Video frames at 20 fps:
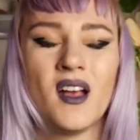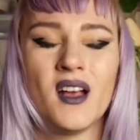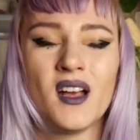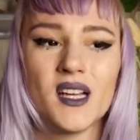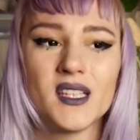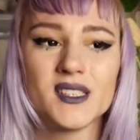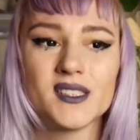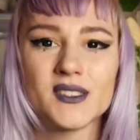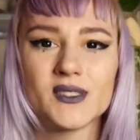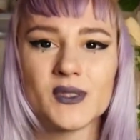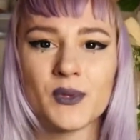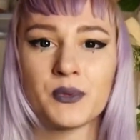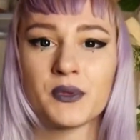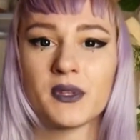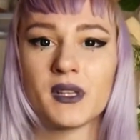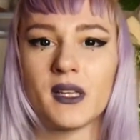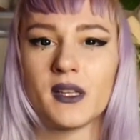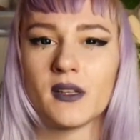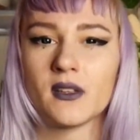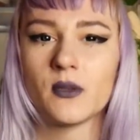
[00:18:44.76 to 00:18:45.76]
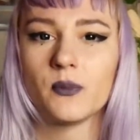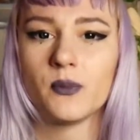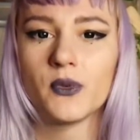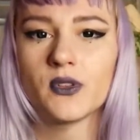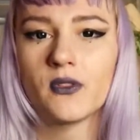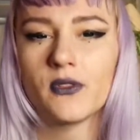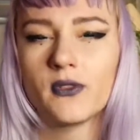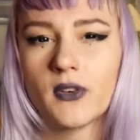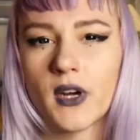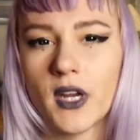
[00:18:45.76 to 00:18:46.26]
I just don't like to
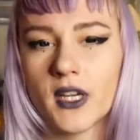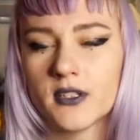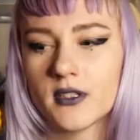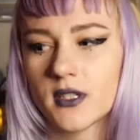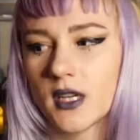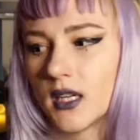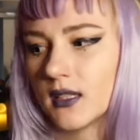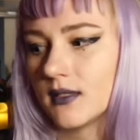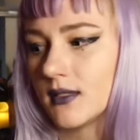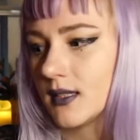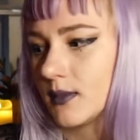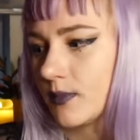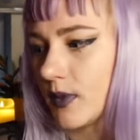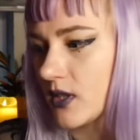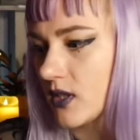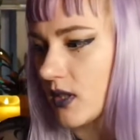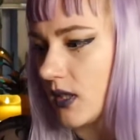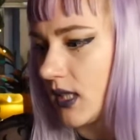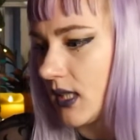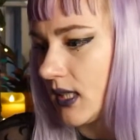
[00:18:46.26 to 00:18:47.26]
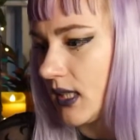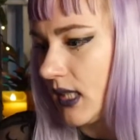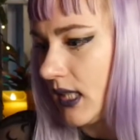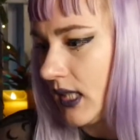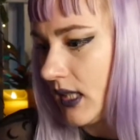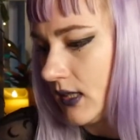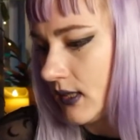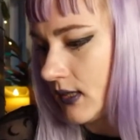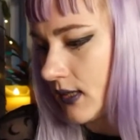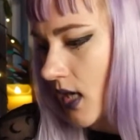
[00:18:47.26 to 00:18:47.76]
put fresh cuts, especially
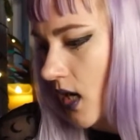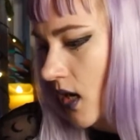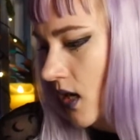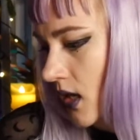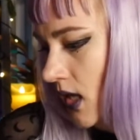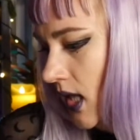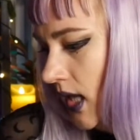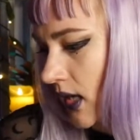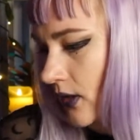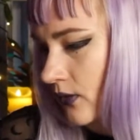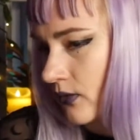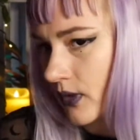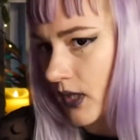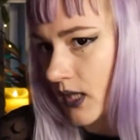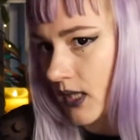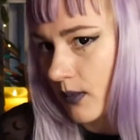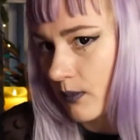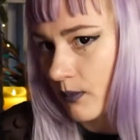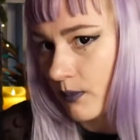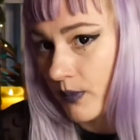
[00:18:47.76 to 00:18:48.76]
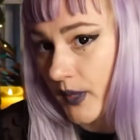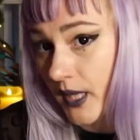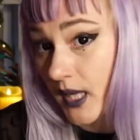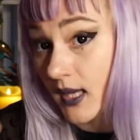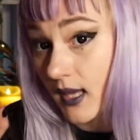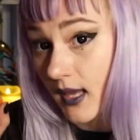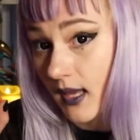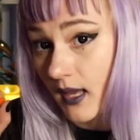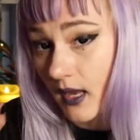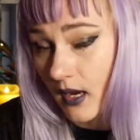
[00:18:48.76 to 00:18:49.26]
these are like really
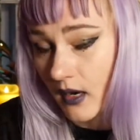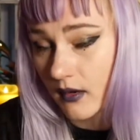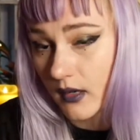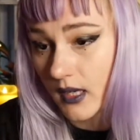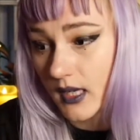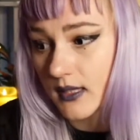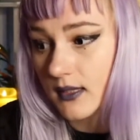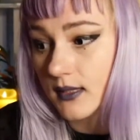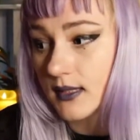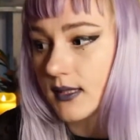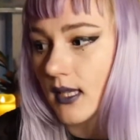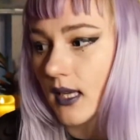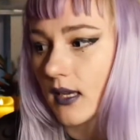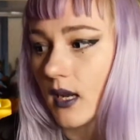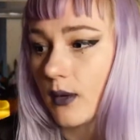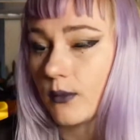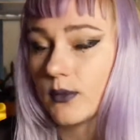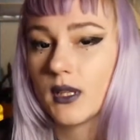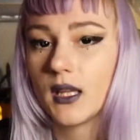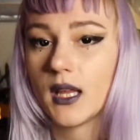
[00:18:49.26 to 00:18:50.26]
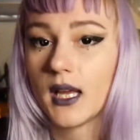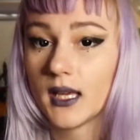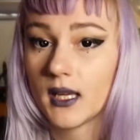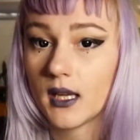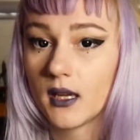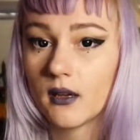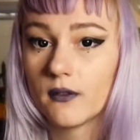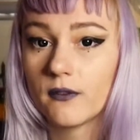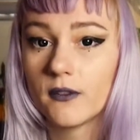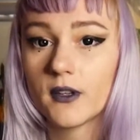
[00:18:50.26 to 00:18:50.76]
big areas, and I would
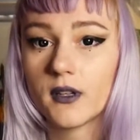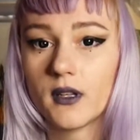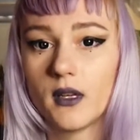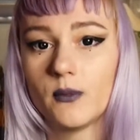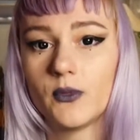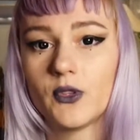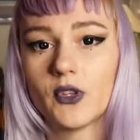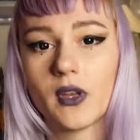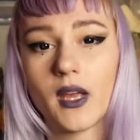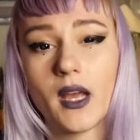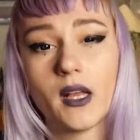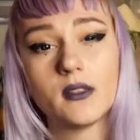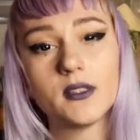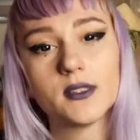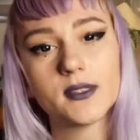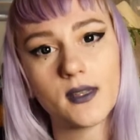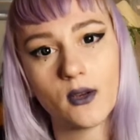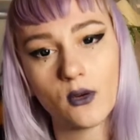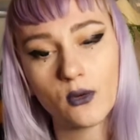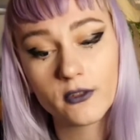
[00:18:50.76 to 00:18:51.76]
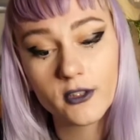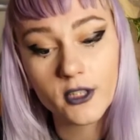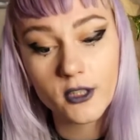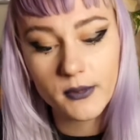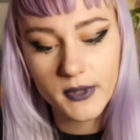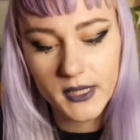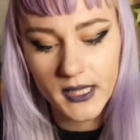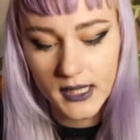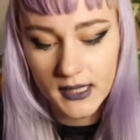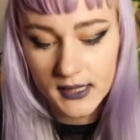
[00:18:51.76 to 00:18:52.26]
like for them to callus over,
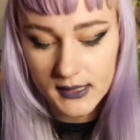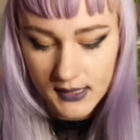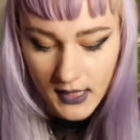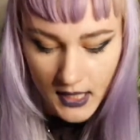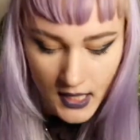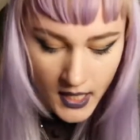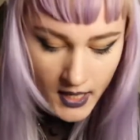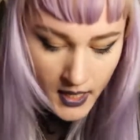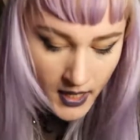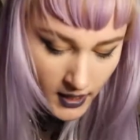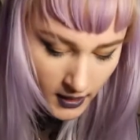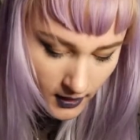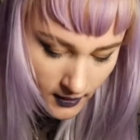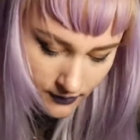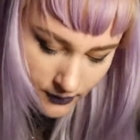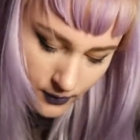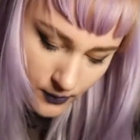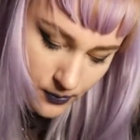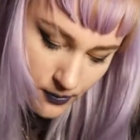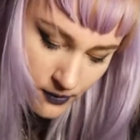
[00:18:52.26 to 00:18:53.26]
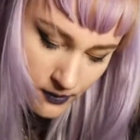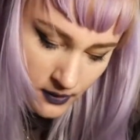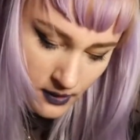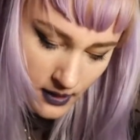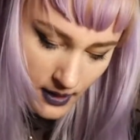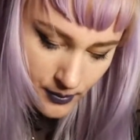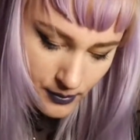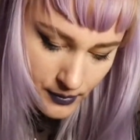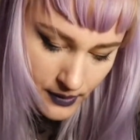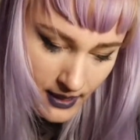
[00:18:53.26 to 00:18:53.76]
because if you put
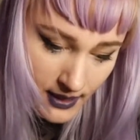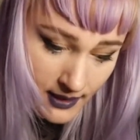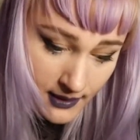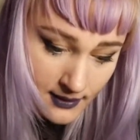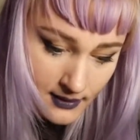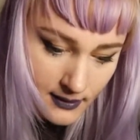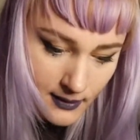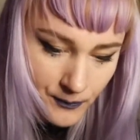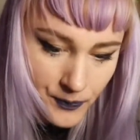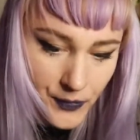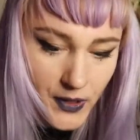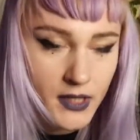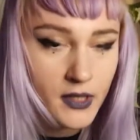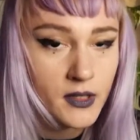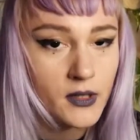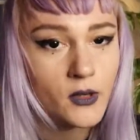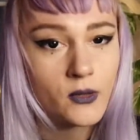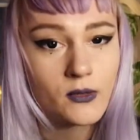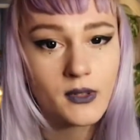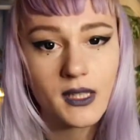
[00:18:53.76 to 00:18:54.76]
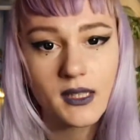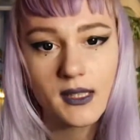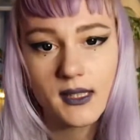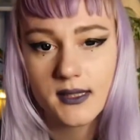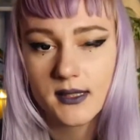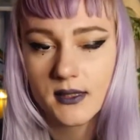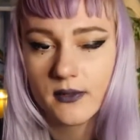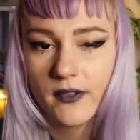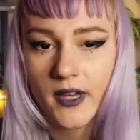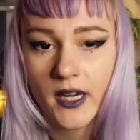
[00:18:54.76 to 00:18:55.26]
a plant, and I know that
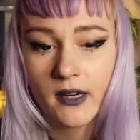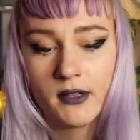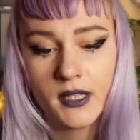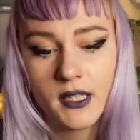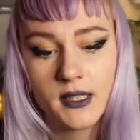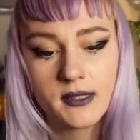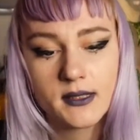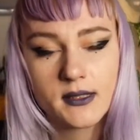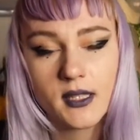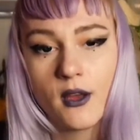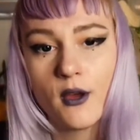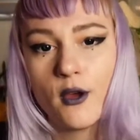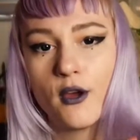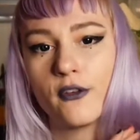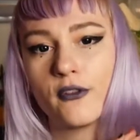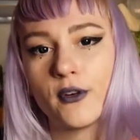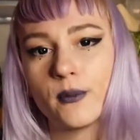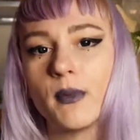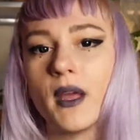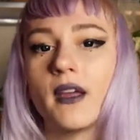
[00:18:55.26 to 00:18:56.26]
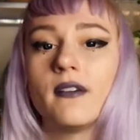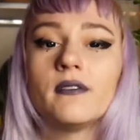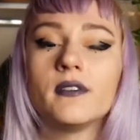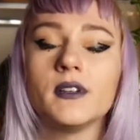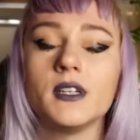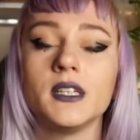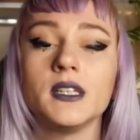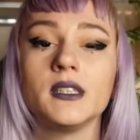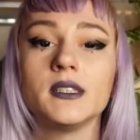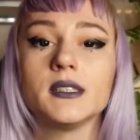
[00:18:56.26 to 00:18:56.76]
this varies from
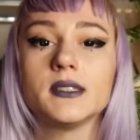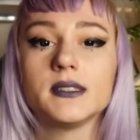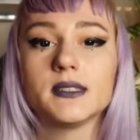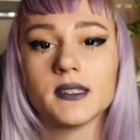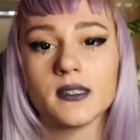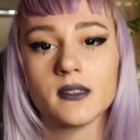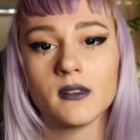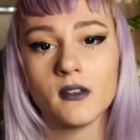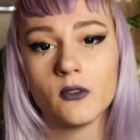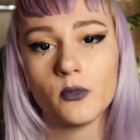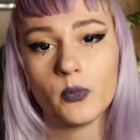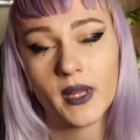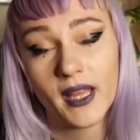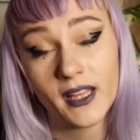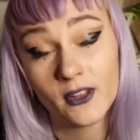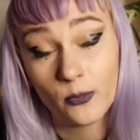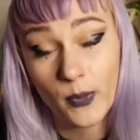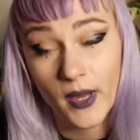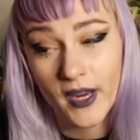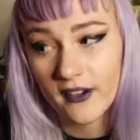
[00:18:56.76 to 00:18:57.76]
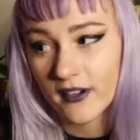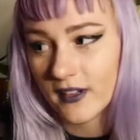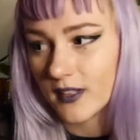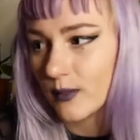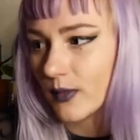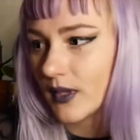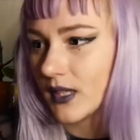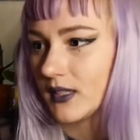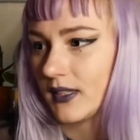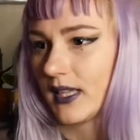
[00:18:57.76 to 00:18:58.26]
every single plant parent,
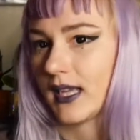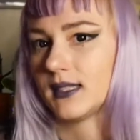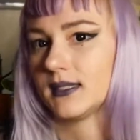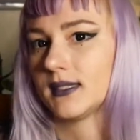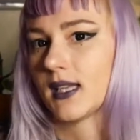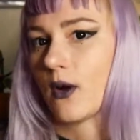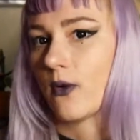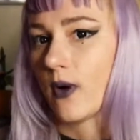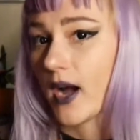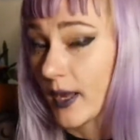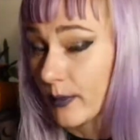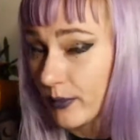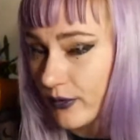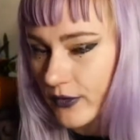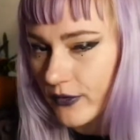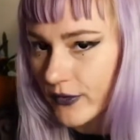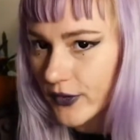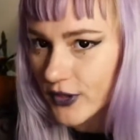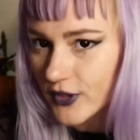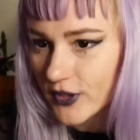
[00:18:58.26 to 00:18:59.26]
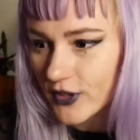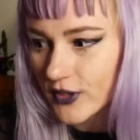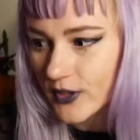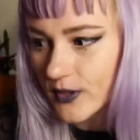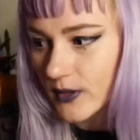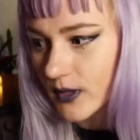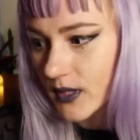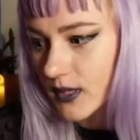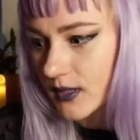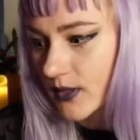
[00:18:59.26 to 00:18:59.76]
but that's how I prefer to do
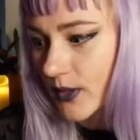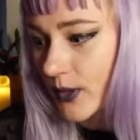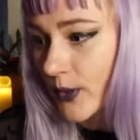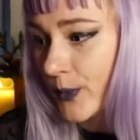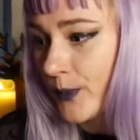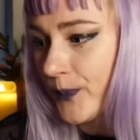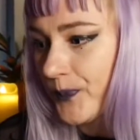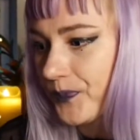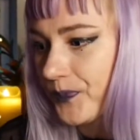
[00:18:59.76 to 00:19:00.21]
it, so